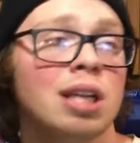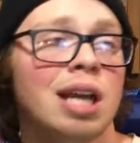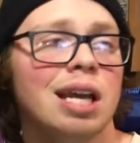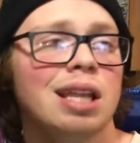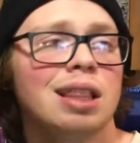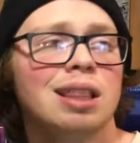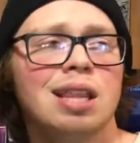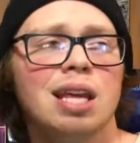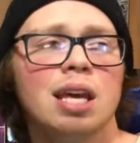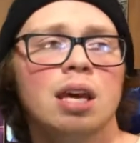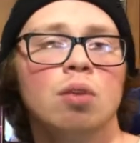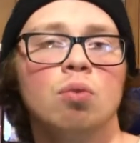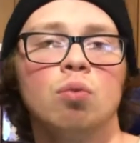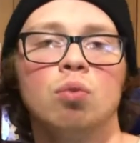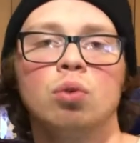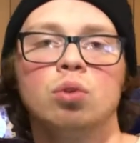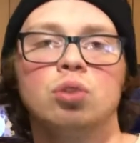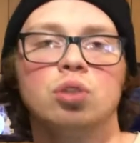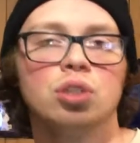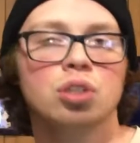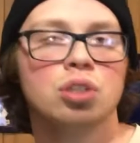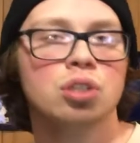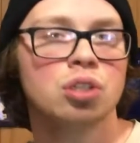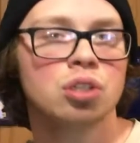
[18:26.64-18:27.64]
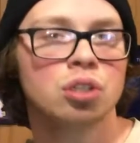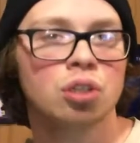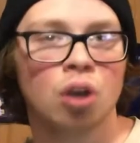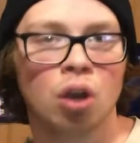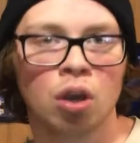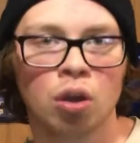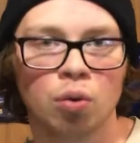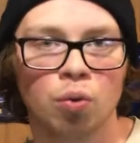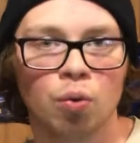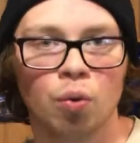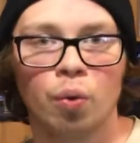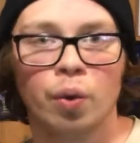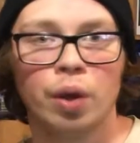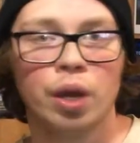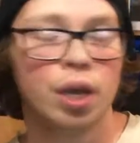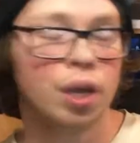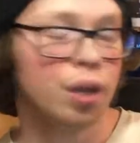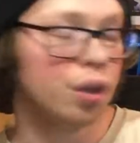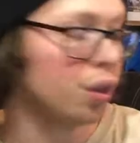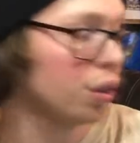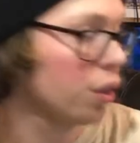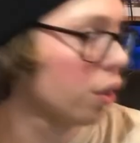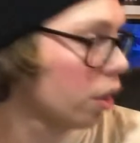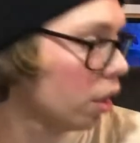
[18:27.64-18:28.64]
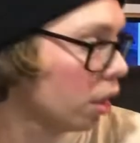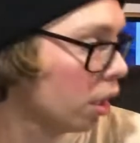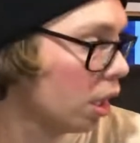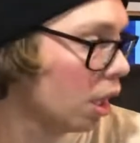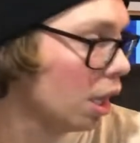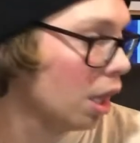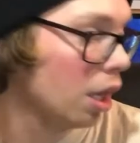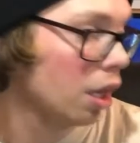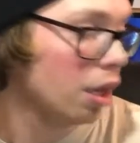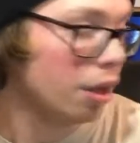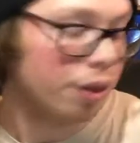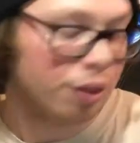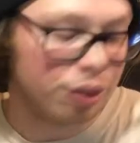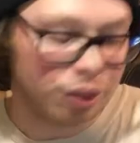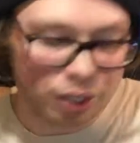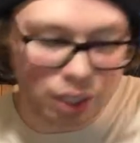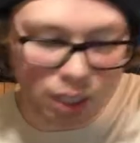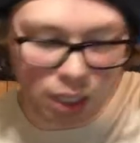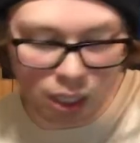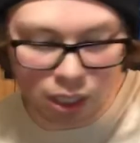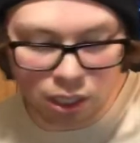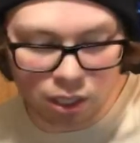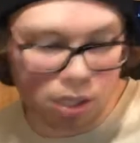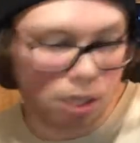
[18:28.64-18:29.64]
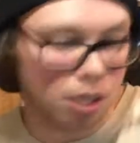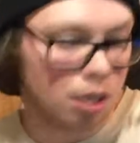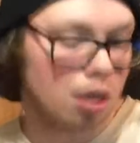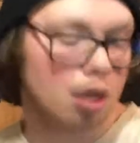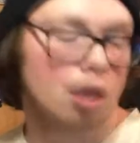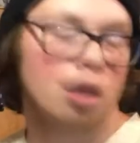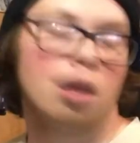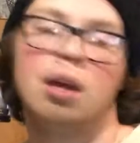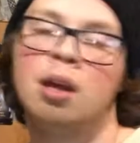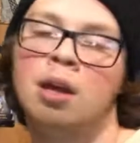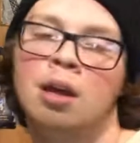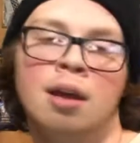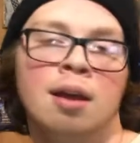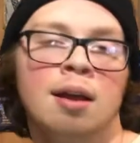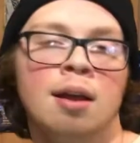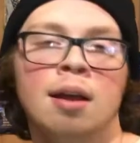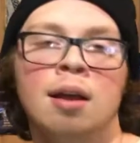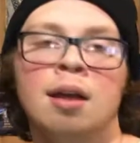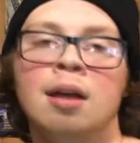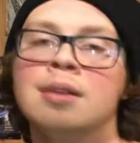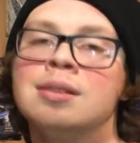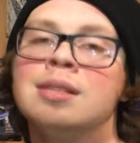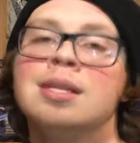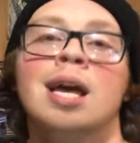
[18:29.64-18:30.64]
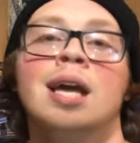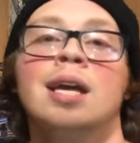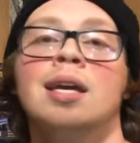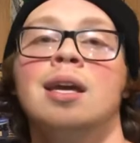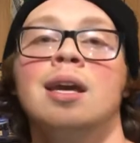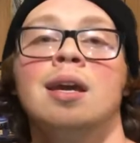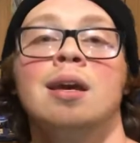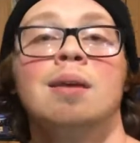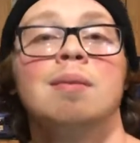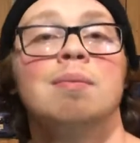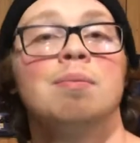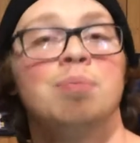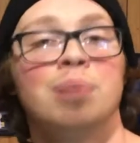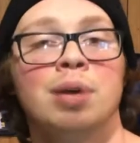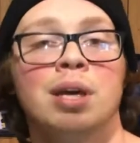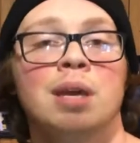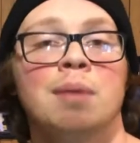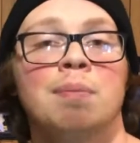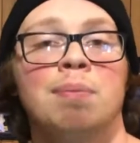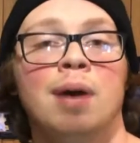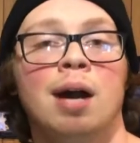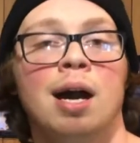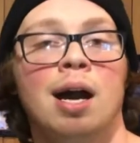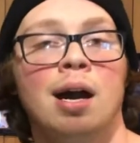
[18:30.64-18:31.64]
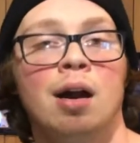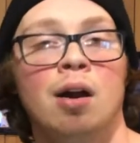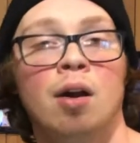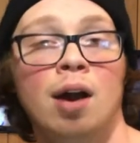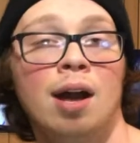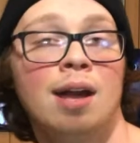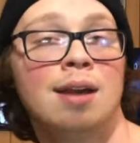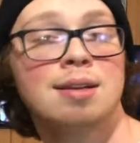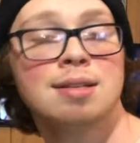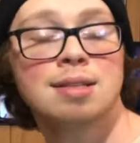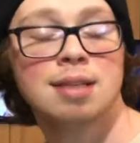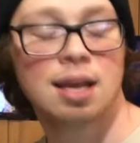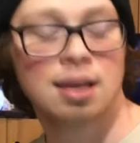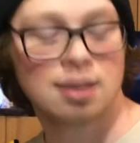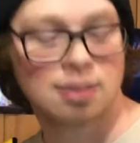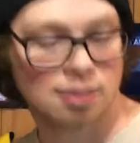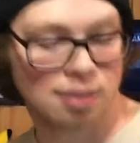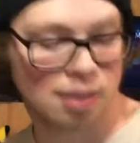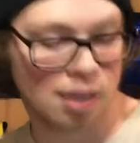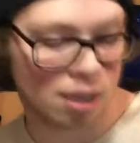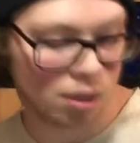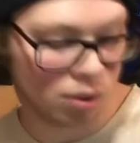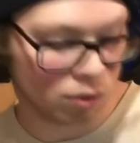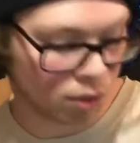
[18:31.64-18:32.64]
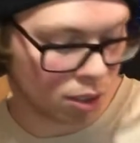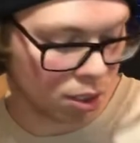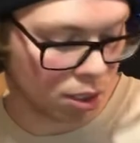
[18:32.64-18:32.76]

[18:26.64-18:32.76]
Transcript: I think we'll just start with the second big pile. How does that sound?